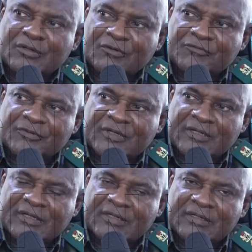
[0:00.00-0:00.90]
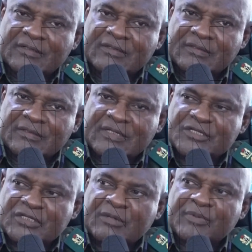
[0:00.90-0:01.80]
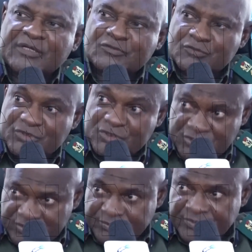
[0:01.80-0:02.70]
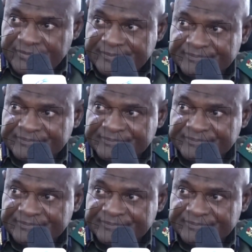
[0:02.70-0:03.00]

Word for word: of uh, national parks to the GDP.